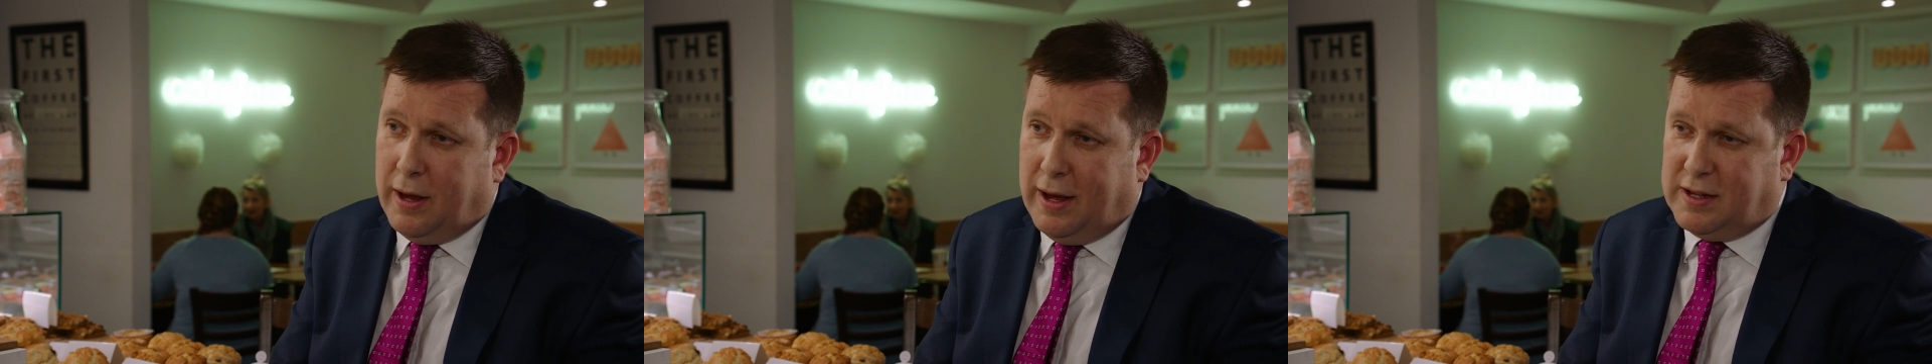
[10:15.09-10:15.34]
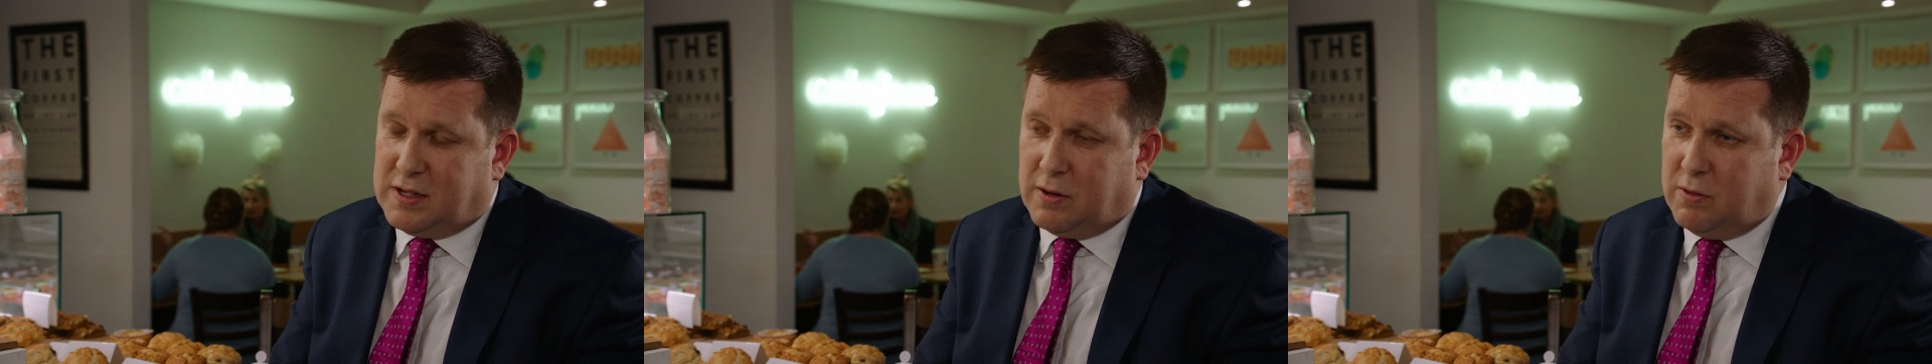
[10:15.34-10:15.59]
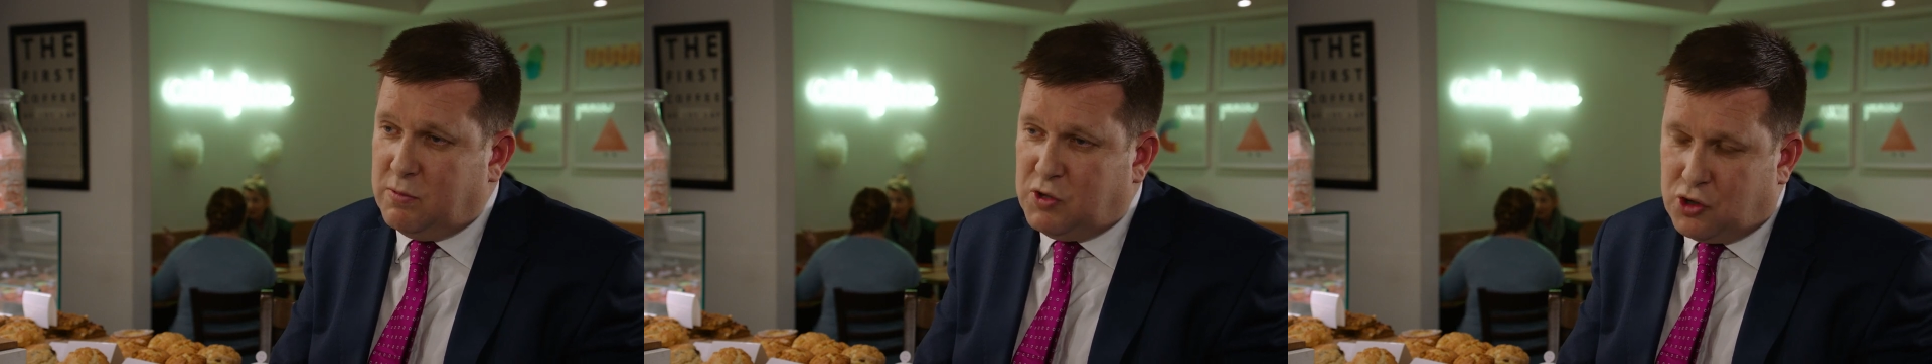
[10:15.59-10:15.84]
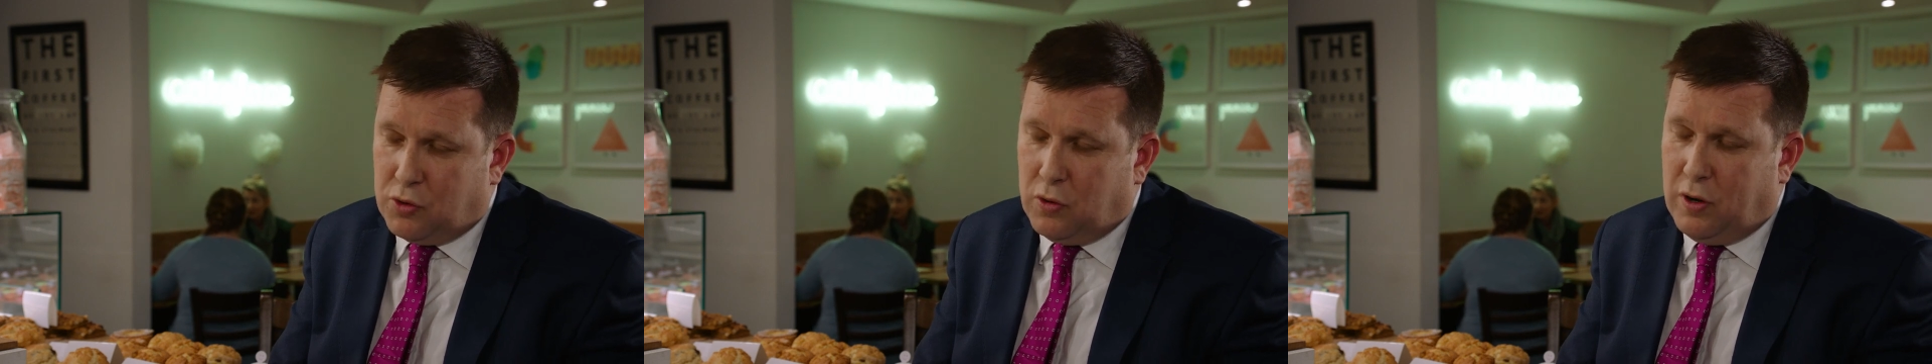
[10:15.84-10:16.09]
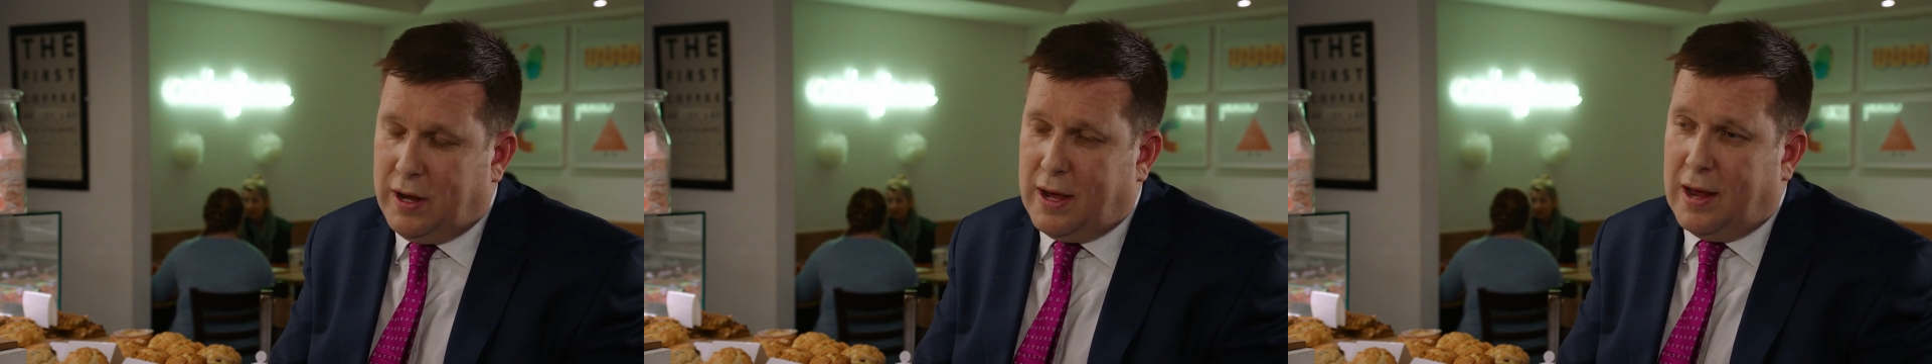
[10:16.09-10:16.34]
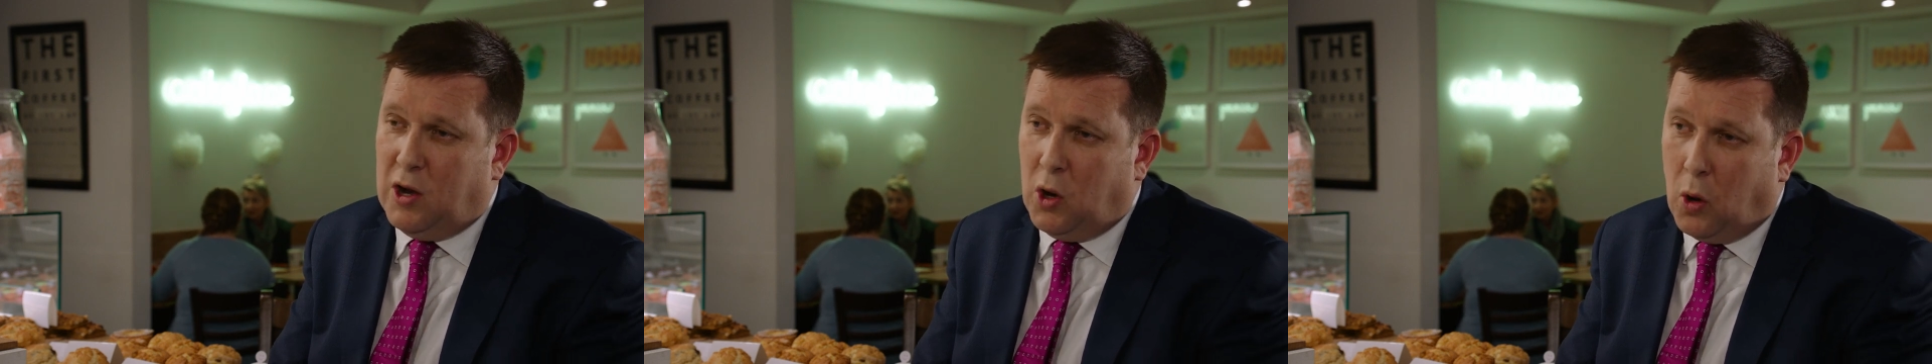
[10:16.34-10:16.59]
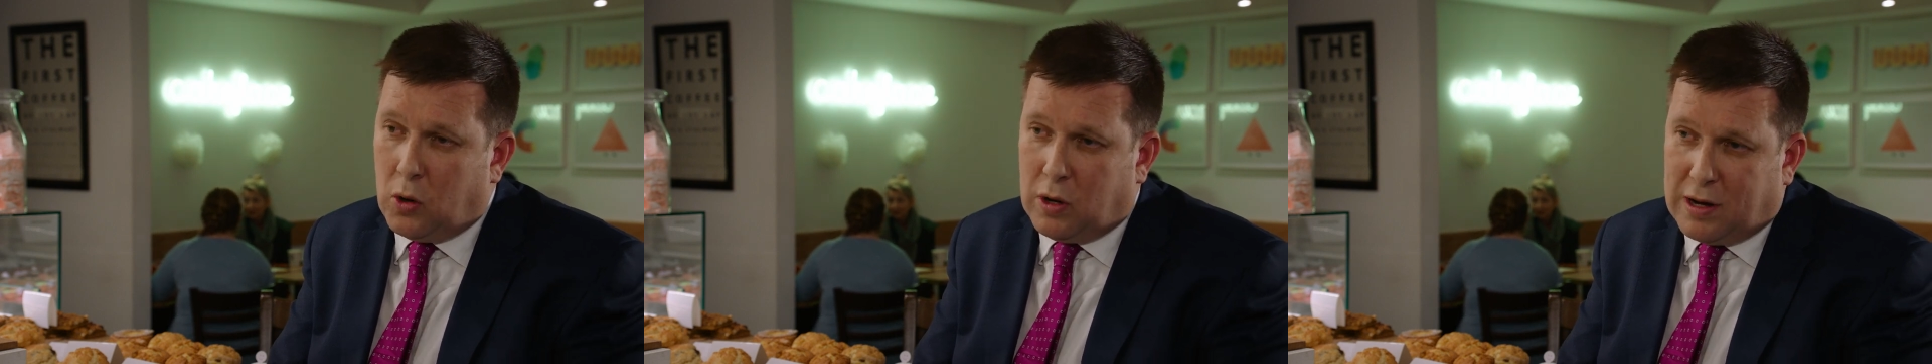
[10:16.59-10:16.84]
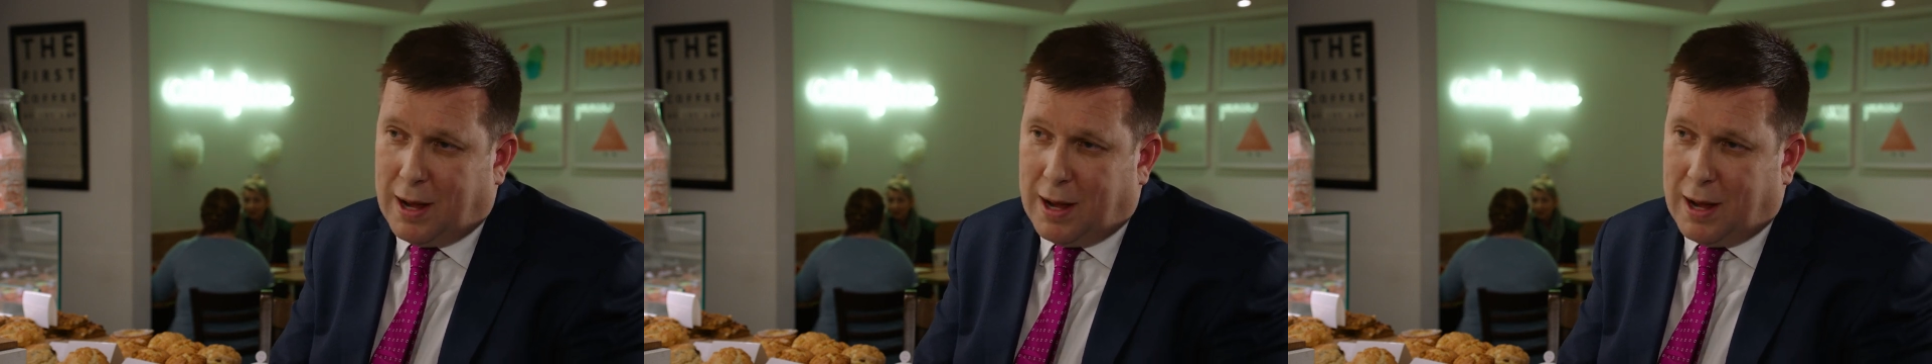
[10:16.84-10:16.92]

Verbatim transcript: It's a, truly a local